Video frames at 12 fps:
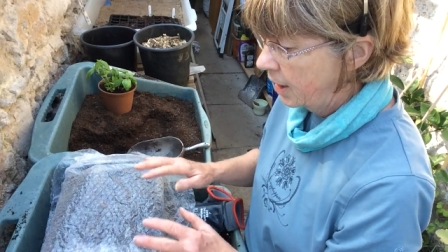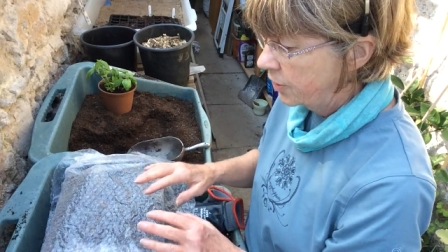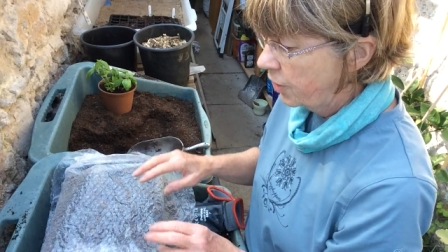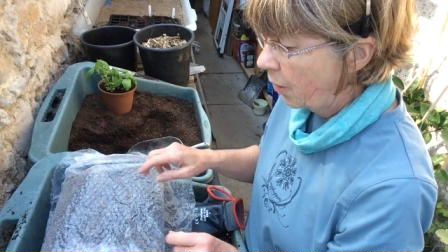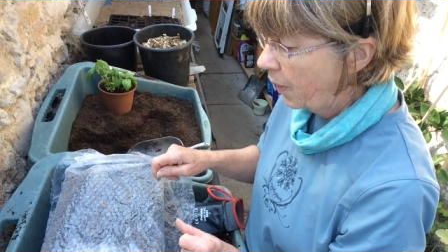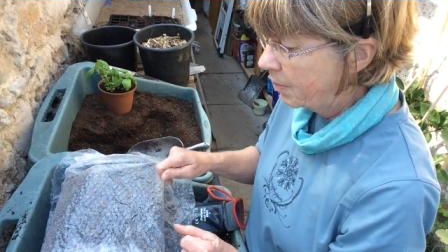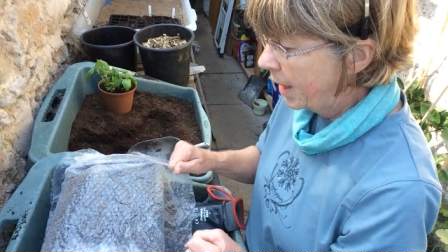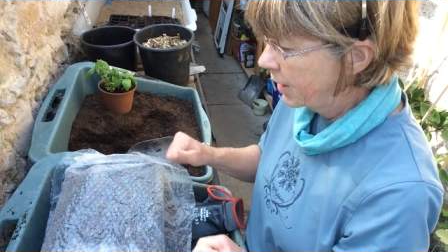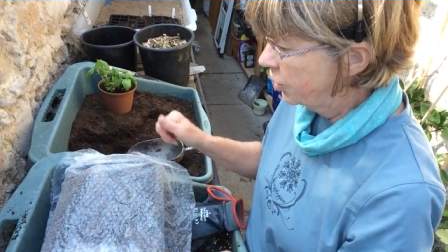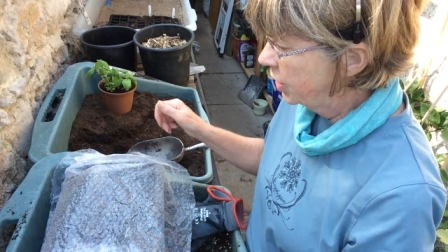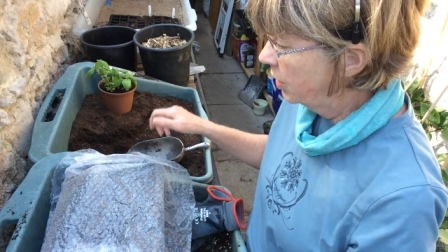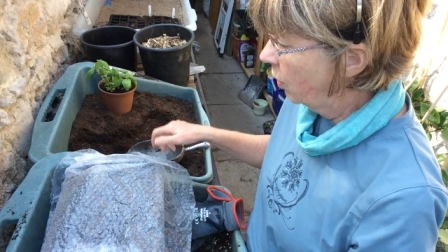So I'm
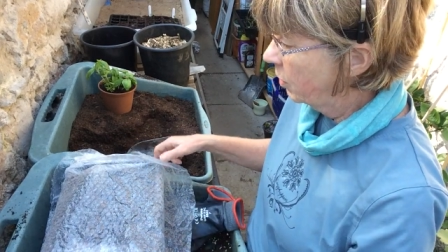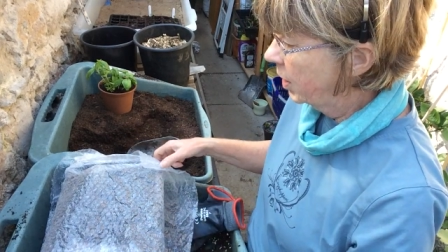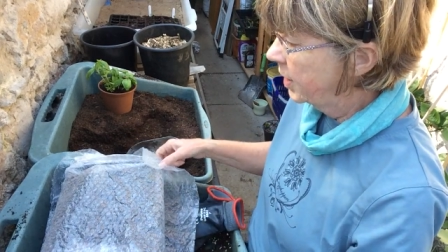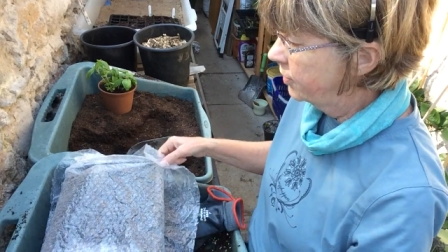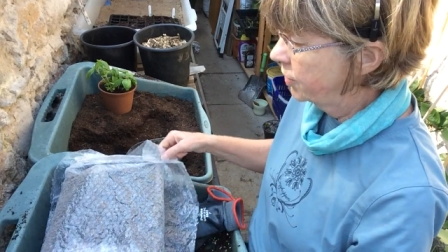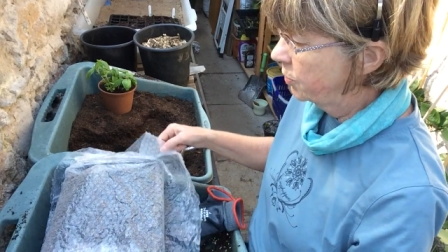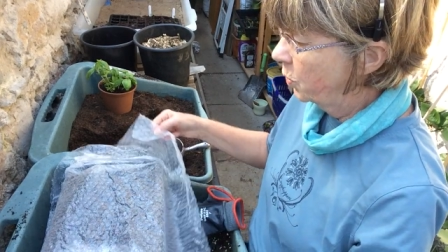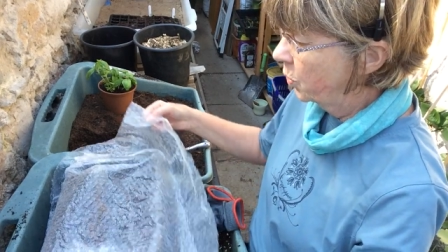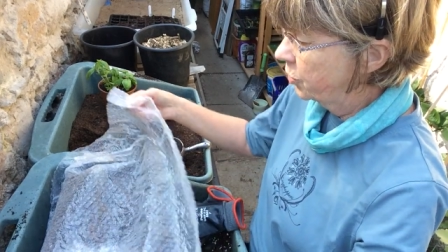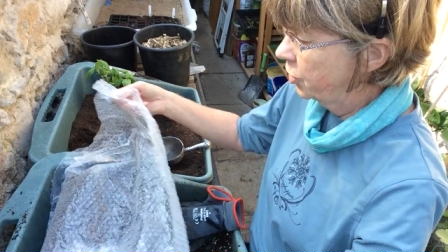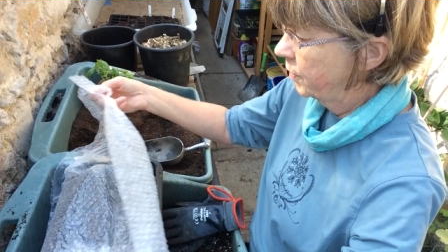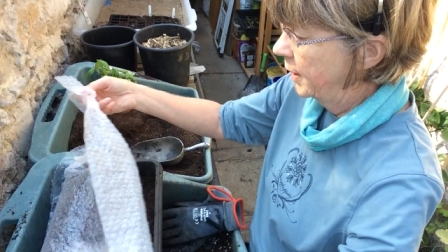actually not going to
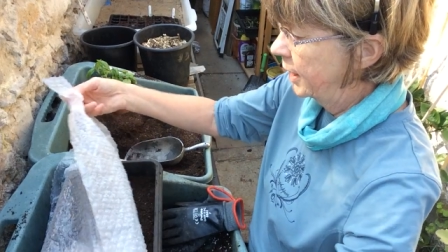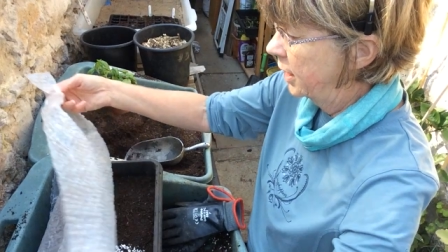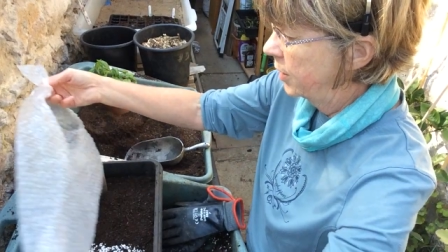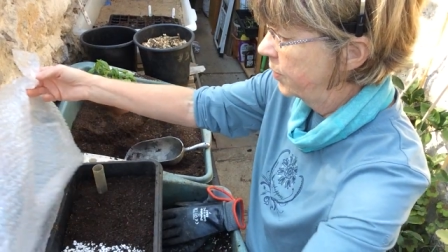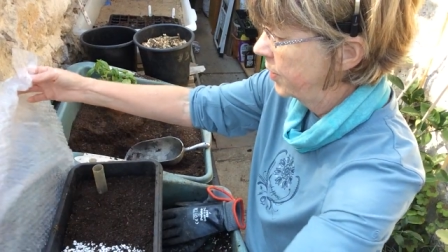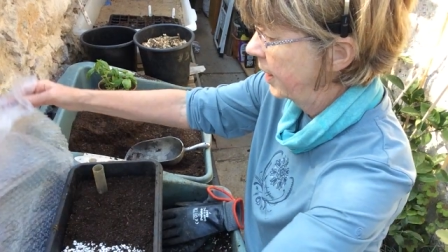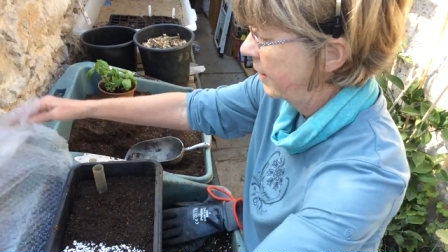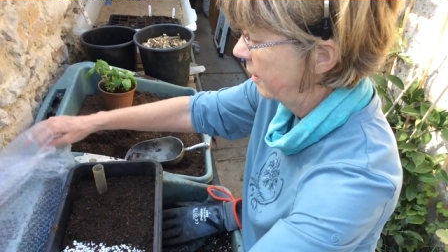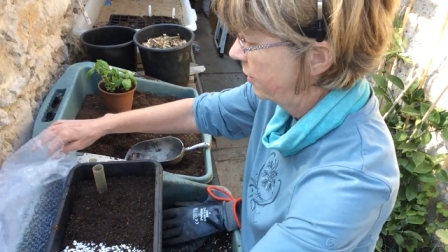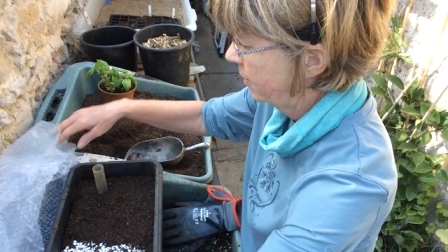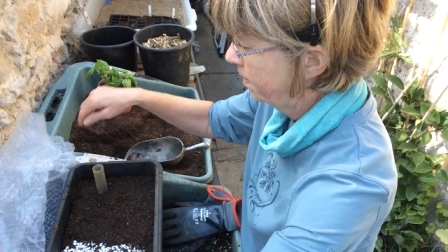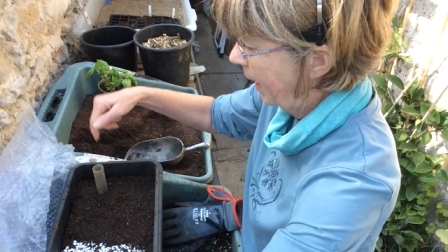water it using
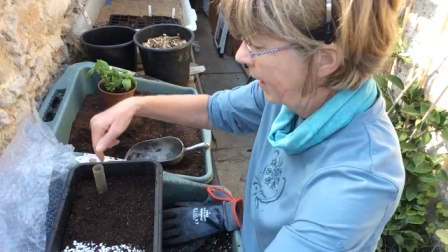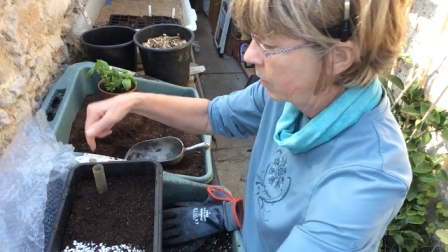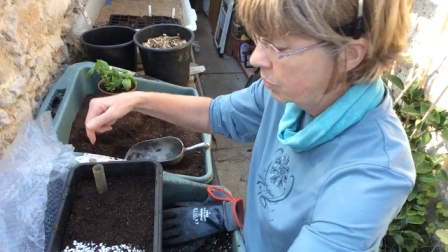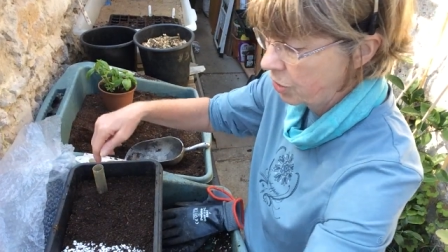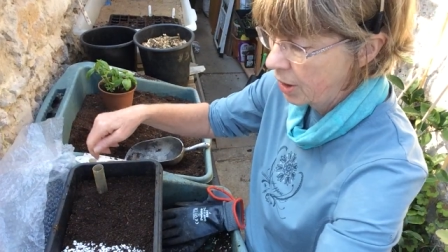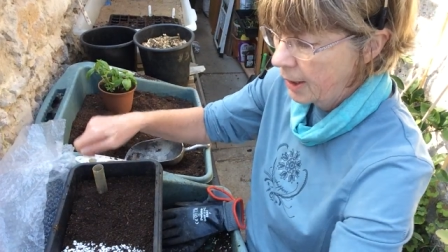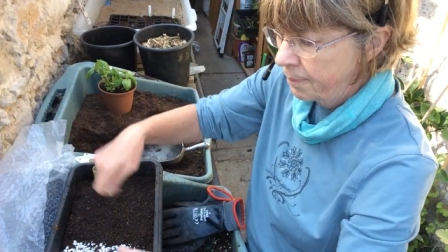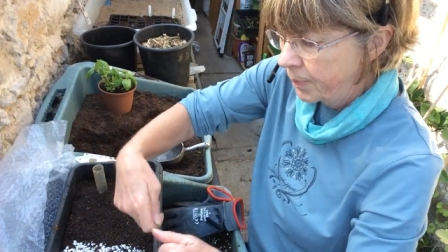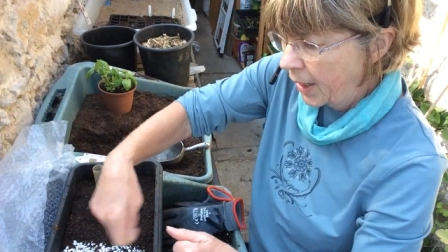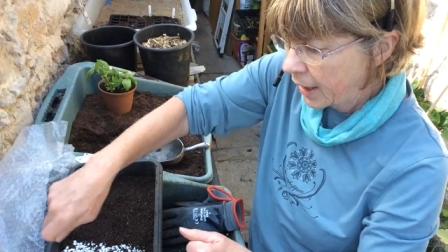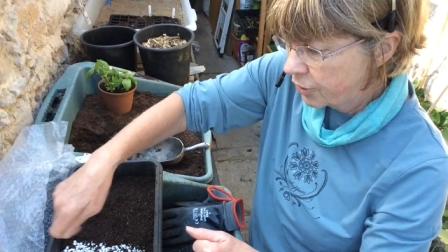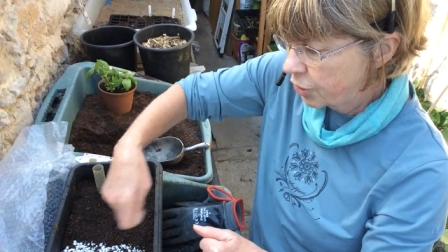the spout.
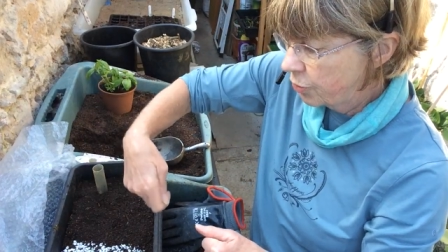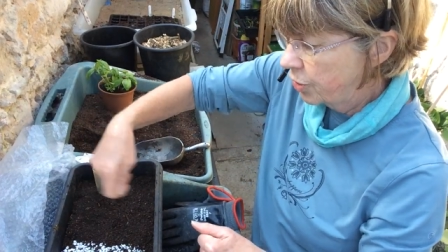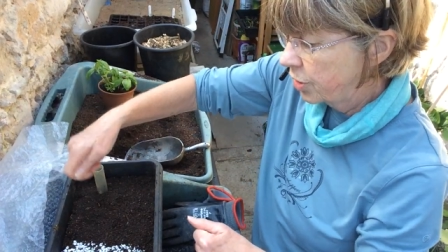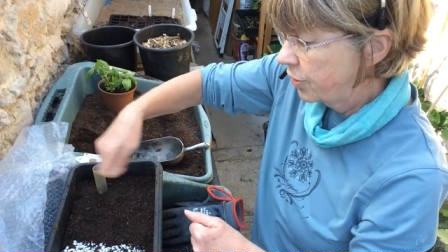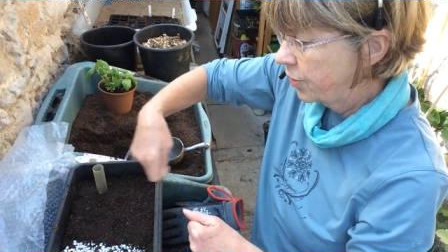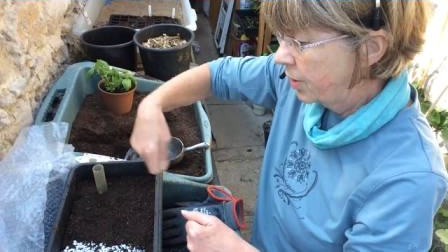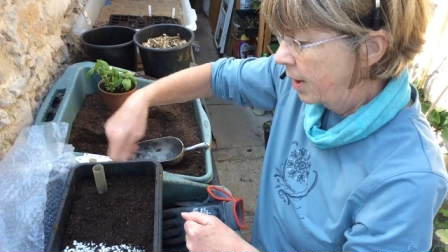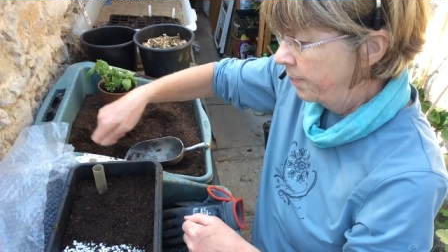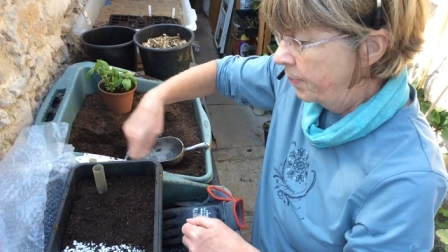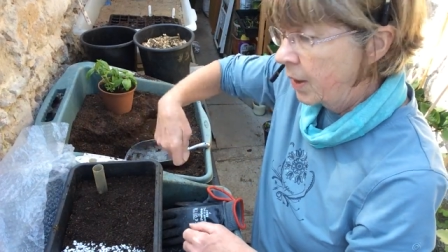I shall just